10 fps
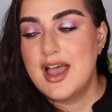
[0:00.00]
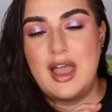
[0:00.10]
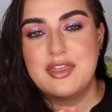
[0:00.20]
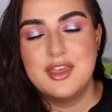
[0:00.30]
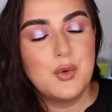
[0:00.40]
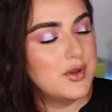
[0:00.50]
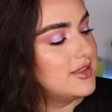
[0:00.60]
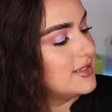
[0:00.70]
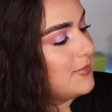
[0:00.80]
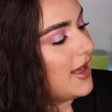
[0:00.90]
I think with
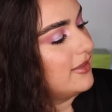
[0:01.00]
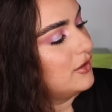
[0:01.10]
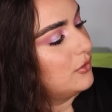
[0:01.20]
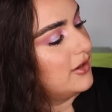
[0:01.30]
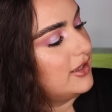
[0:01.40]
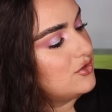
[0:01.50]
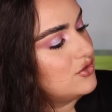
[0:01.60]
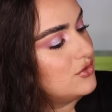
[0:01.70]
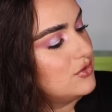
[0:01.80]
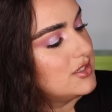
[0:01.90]
this palette Huda
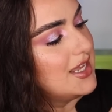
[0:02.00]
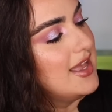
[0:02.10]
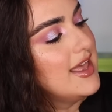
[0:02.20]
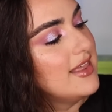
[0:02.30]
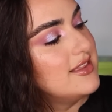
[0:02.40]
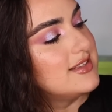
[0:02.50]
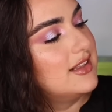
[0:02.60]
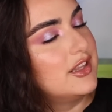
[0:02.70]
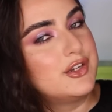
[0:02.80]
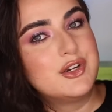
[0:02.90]
introduced this
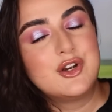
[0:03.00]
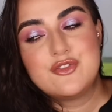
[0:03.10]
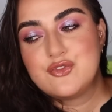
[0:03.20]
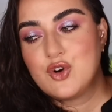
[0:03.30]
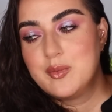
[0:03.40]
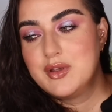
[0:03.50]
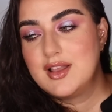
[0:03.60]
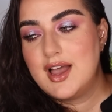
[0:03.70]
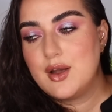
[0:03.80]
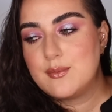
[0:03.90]
glitter
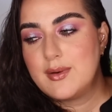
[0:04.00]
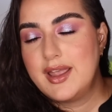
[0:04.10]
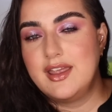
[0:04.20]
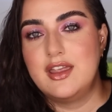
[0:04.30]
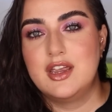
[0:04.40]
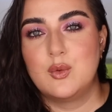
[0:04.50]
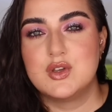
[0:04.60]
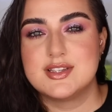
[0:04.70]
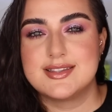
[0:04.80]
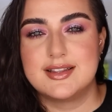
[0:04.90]
formula right here
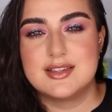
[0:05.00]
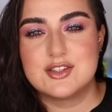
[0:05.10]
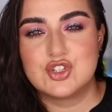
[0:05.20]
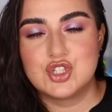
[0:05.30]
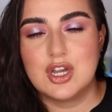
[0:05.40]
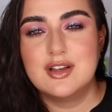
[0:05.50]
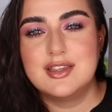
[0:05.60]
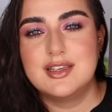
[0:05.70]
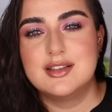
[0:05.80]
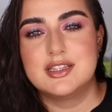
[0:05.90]
which is like this
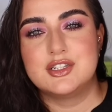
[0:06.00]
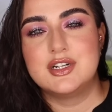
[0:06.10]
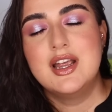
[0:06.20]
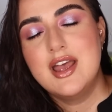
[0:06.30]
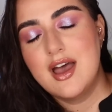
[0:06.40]
chunky glitter